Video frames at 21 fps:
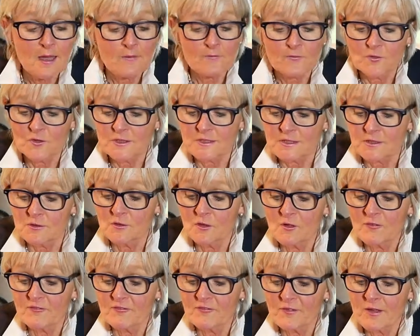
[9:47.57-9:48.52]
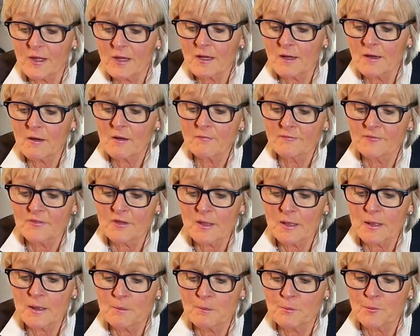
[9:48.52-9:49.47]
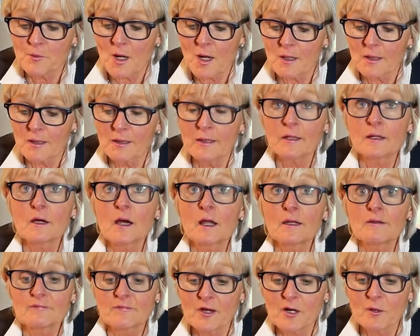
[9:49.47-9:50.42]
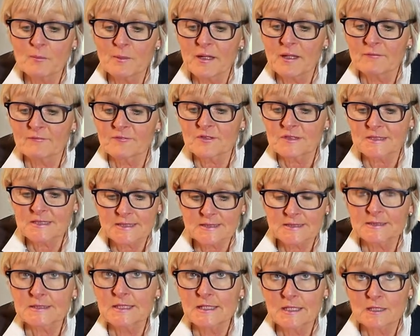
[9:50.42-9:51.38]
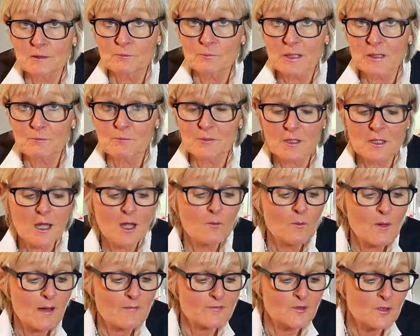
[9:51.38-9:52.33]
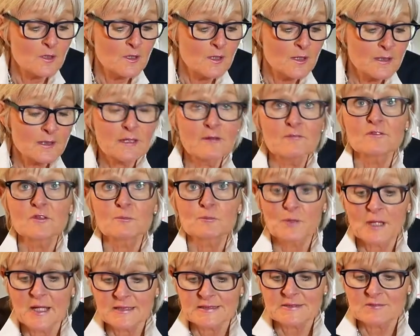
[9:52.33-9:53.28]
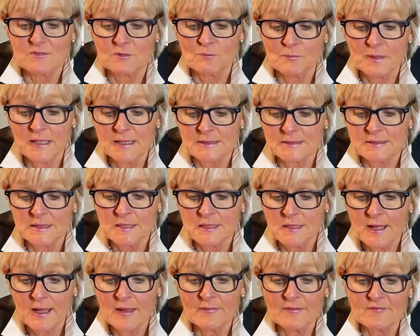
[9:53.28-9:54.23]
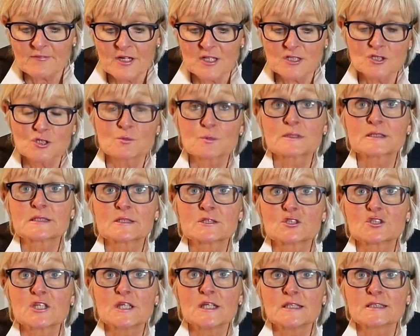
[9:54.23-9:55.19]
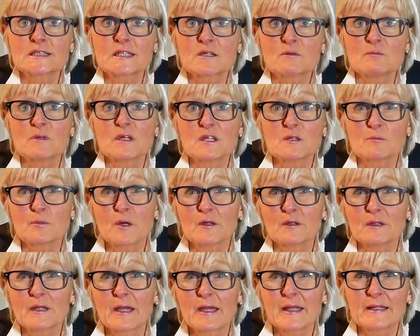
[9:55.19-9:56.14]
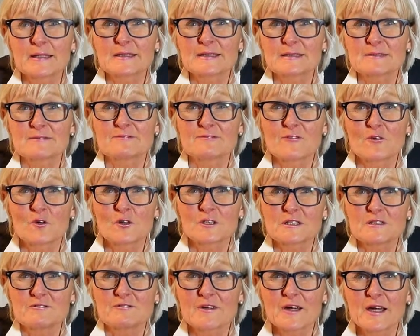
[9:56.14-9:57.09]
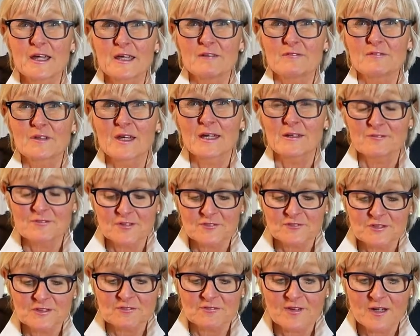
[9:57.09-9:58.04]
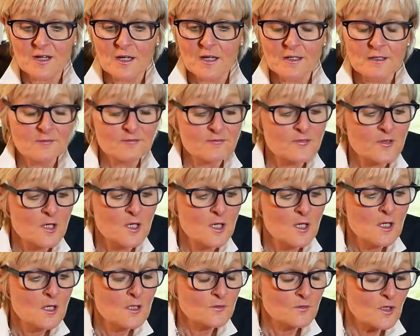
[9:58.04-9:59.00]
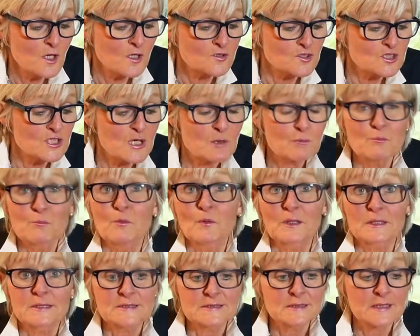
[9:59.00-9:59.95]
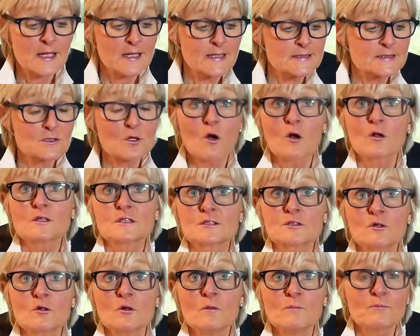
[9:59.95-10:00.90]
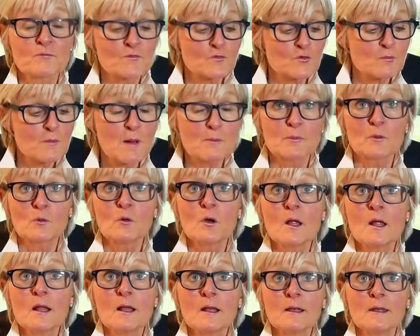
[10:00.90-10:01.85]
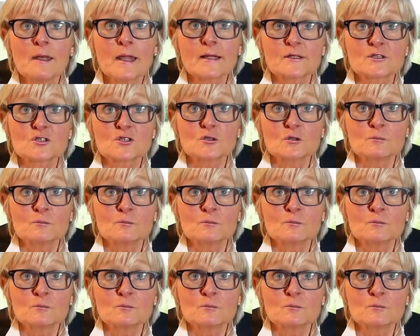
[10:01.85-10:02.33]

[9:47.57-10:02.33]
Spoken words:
There's enough of the broccoli and cauliflower bake for 6 to 8 people. However, given the price of the meat and the vegetables and the cheese, it came in about $9.45, $9.55. Not cheap, but it's nice. Also, remember, let your